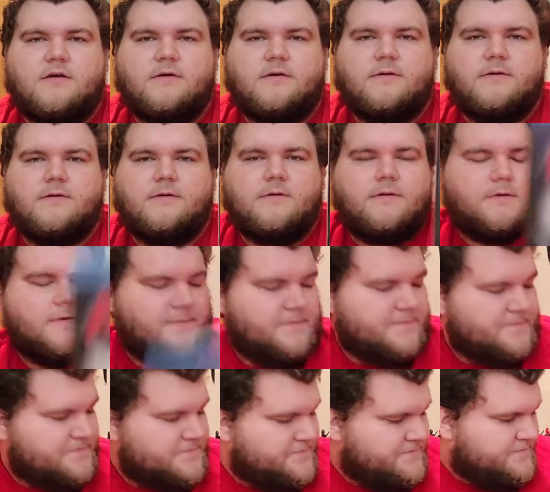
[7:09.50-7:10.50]

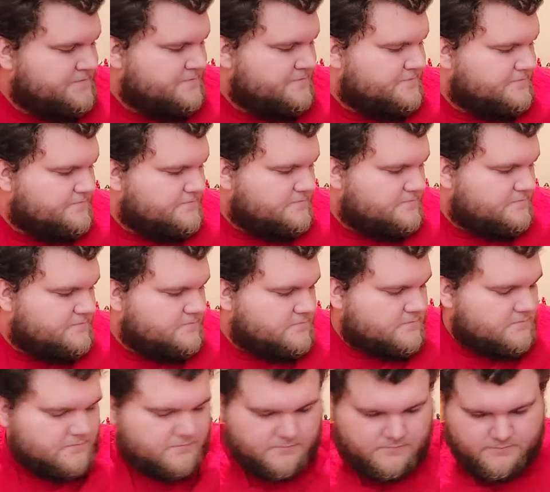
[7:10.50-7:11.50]

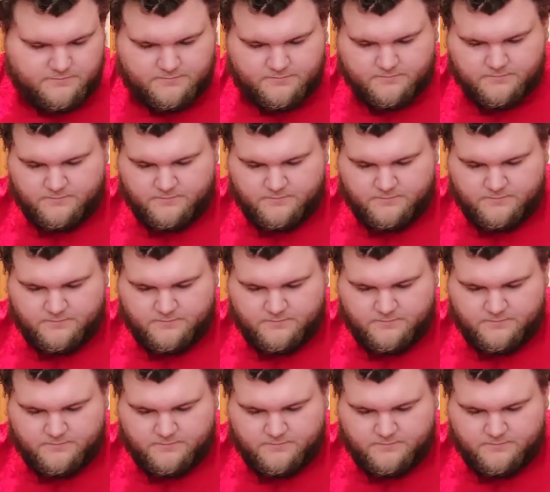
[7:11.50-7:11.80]
[no speech]